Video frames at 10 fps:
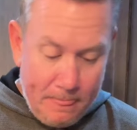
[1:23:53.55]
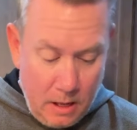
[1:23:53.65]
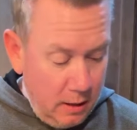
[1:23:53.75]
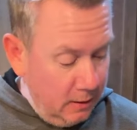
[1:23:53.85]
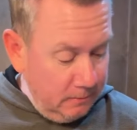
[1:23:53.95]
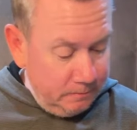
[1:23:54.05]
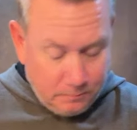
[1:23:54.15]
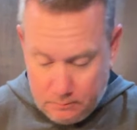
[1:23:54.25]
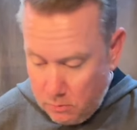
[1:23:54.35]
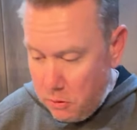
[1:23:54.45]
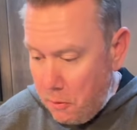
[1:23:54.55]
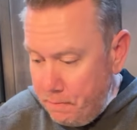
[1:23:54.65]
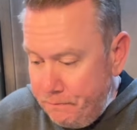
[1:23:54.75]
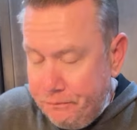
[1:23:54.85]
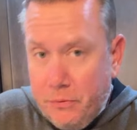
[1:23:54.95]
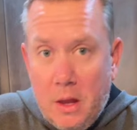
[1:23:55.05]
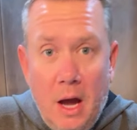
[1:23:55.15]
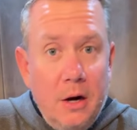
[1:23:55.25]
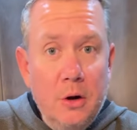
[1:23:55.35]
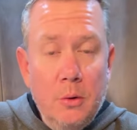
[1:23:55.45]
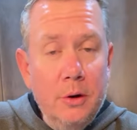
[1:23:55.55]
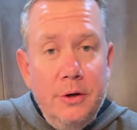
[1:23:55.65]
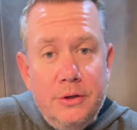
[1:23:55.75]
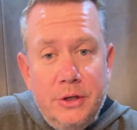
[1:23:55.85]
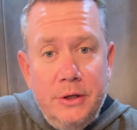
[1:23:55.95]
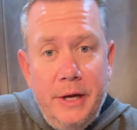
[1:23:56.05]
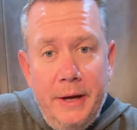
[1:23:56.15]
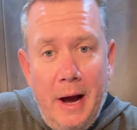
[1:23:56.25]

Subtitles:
I don't know what we're gonna do Sunday.